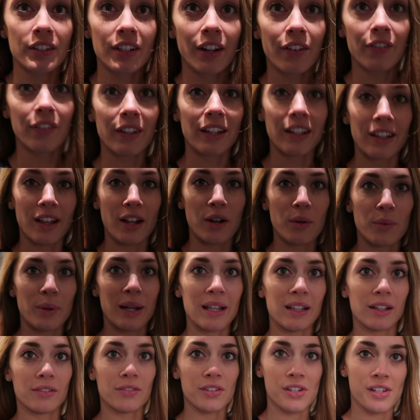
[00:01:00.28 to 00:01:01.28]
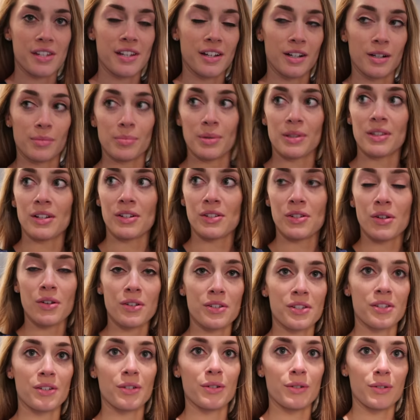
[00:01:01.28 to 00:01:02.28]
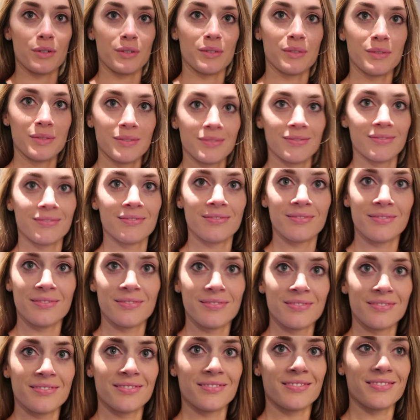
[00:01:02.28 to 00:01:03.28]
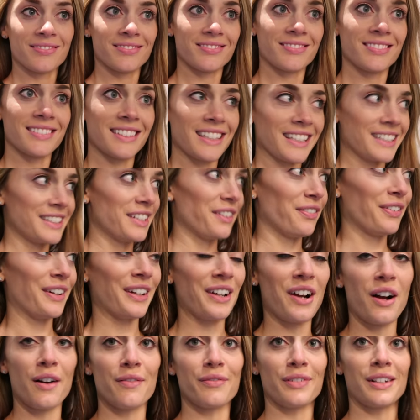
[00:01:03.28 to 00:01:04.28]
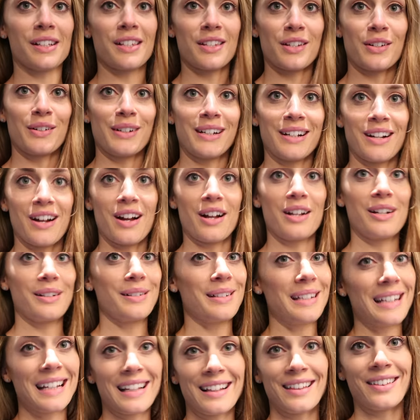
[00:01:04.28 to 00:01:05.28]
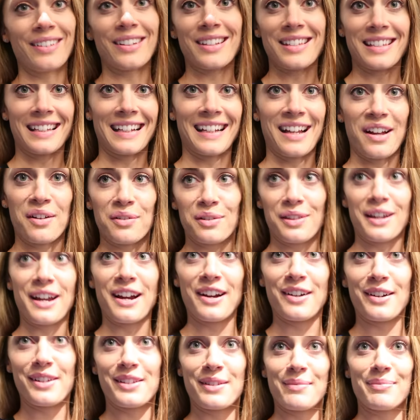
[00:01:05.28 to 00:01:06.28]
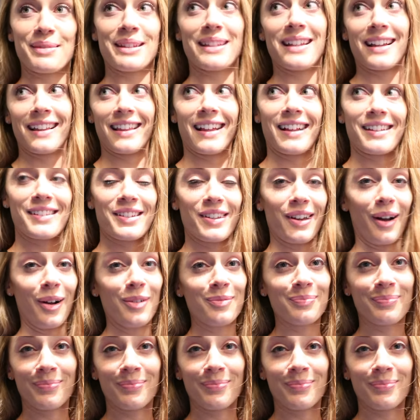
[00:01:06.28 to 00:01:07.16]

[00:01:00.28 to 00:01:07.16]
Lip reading: are definitely a lot of weightlifters here, but there's also a different conference going on. It looks like healthcare or something like that. So